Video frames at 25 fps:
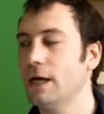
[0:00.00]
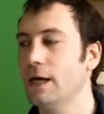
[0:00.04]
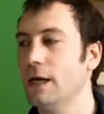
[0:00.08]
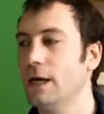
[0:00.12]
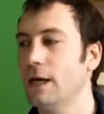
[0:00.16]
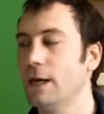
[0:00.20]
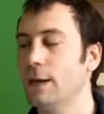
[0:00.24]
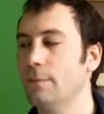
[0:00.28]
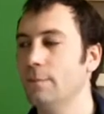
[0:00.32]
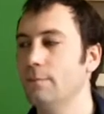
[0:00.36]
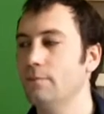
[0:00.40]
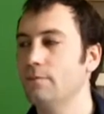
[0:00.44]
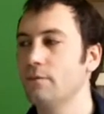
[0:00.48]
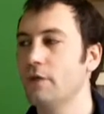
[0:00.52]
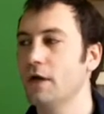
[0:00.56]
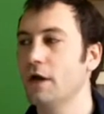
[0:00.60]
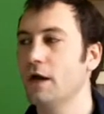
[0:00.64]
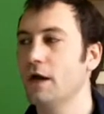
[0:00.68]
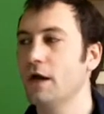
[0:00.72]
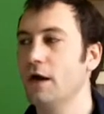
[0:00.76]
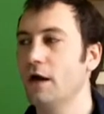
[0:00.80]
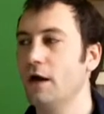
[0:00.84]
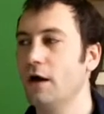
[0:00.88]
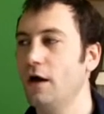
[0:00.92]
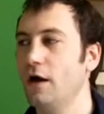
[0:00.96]
Um,
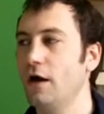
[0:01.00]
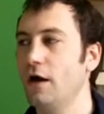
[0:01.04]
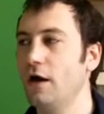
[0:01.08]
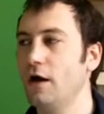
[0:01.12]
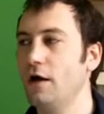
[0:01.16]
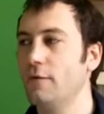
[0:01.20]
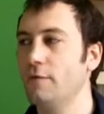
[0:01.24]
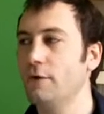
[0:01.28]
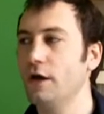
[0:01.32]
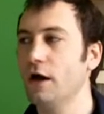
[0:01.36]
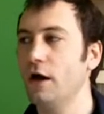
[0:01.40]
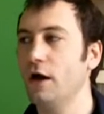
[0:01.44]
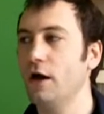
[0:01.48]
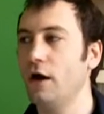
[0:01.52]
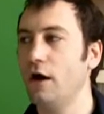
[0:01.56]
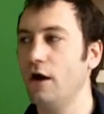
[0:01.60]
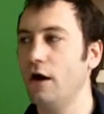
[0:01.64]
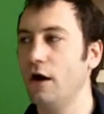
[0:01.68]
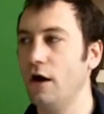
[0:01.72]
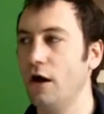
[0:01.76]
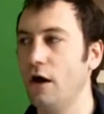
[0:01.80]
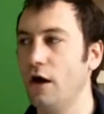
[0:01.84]
I mean, I,